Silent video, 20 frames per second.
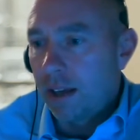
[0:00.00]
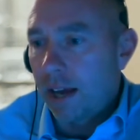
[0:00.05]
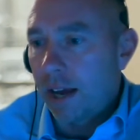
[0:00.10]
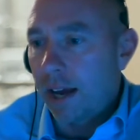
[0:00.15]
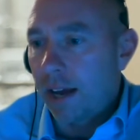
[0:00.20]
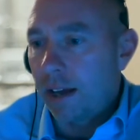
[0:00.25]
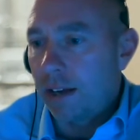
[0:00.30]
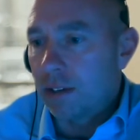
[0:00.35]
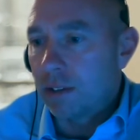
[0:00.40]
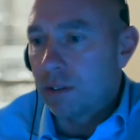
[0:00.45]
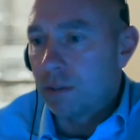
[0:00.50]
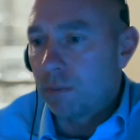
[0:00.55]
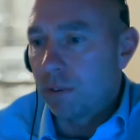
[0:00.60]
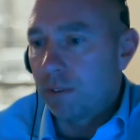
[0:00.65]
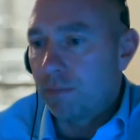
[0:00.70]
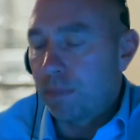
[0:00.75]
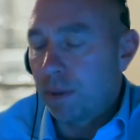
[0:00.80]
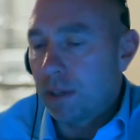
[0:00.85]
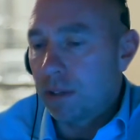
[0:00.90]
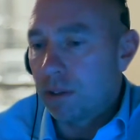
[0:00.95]
And
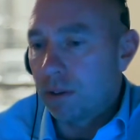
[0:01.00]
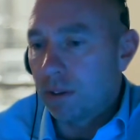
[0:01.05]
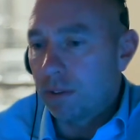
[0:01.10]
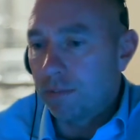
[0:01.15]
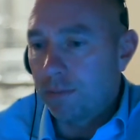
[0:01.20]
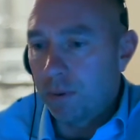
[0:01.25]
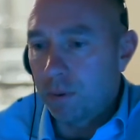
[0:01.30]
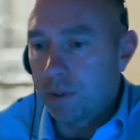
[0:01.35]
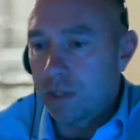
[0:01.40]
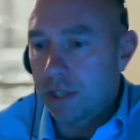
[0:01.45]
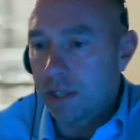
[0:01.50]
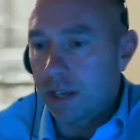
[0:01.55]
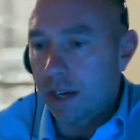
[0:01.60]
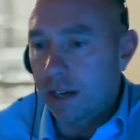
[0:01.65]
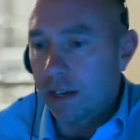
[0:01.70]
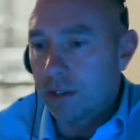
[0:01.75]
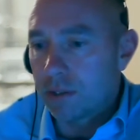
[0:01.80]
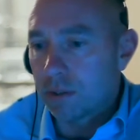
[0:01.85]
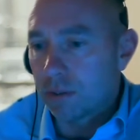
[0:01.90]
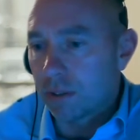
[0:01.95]
we've been doing 40
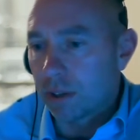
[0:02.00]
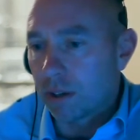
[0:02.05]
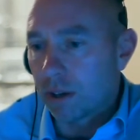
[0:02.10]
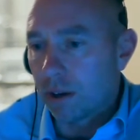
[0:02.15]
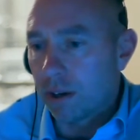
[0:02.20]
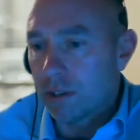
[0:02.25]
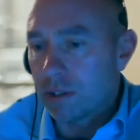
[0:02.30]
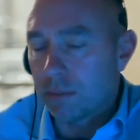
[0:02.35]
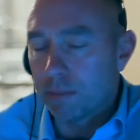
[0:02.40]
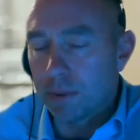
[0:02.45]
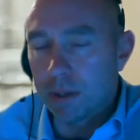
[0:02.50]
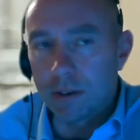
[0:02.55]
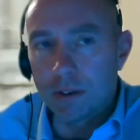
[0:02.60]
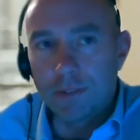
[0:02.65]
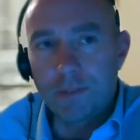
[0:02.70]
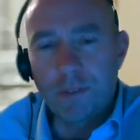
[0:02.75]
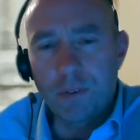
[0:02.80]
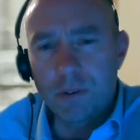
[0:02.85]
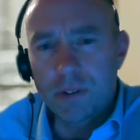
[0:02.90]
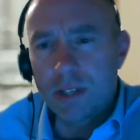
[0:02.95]
days, or the guys have been doing
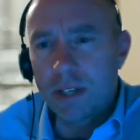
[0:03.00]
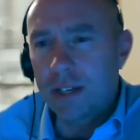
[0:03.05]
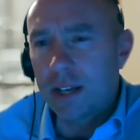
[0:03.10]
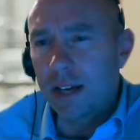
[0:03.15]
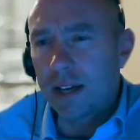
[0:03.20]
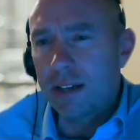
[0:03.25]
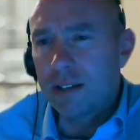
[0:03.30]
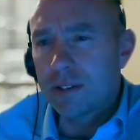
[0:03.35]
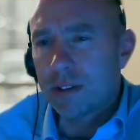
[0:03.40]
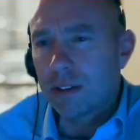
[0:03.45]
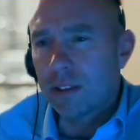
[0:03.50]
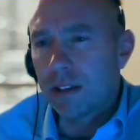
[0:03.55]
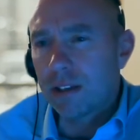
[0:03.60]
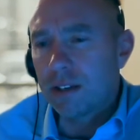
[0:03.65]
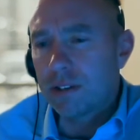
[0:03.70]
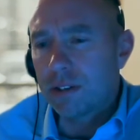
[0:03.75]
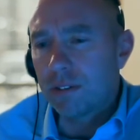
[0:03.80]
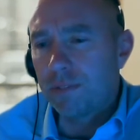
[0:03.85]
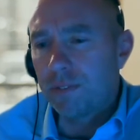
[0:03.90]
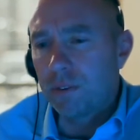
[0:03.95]
40 days, I think.
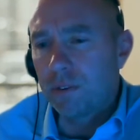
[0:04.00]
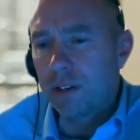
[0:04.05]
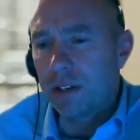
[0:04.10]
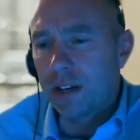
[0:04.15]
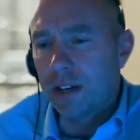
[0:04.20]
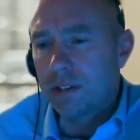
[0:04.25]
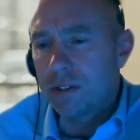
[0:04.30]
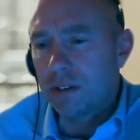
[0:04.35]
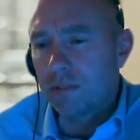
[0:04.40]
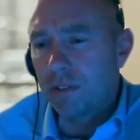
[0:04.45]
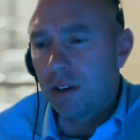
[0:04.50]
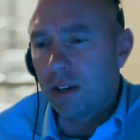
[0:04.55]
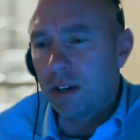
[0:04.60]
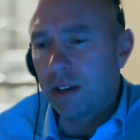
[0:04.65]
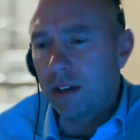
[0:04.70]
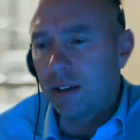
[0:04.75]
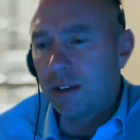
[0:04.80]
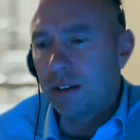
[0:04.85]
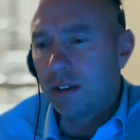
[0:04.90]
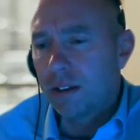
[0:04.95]
Is it 40 days,
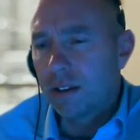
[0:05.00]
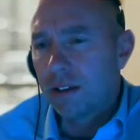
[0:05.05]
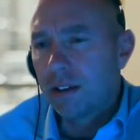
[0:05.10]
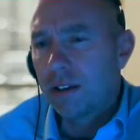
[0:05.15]
Enrique?